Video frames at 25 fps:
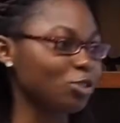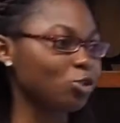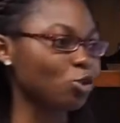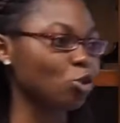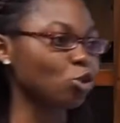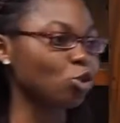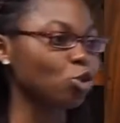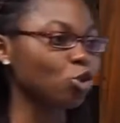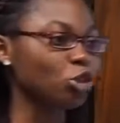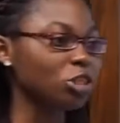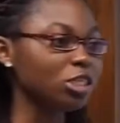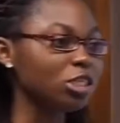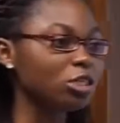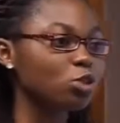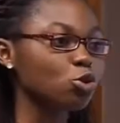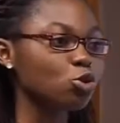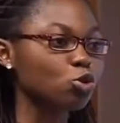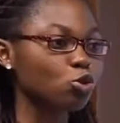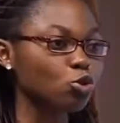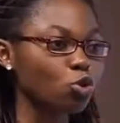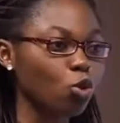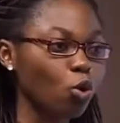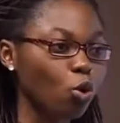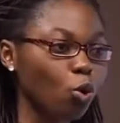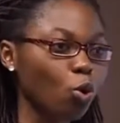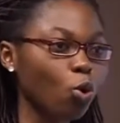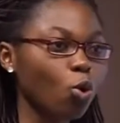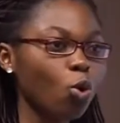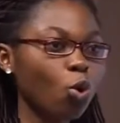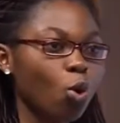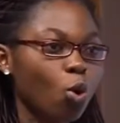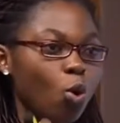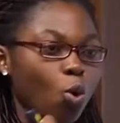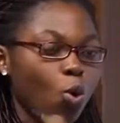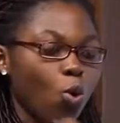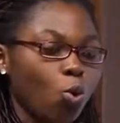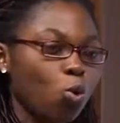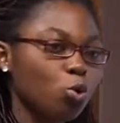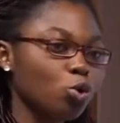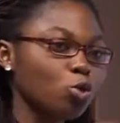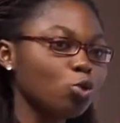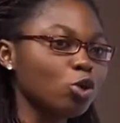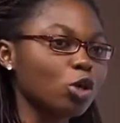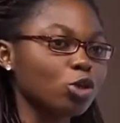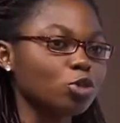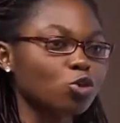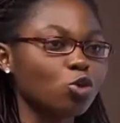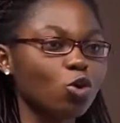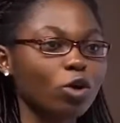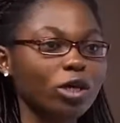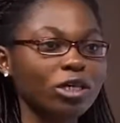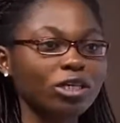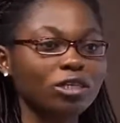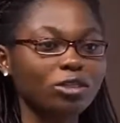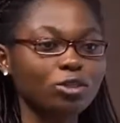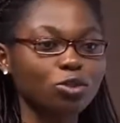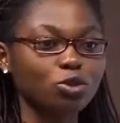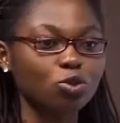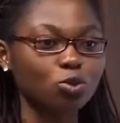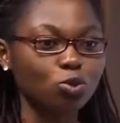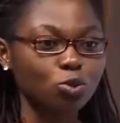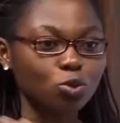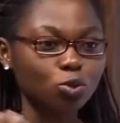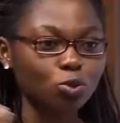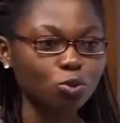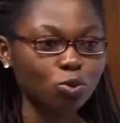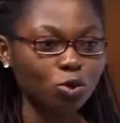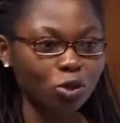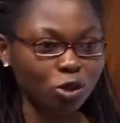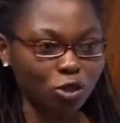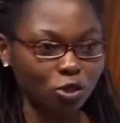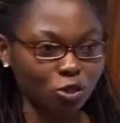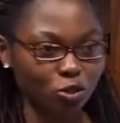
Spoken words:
So you need to know who you are talking to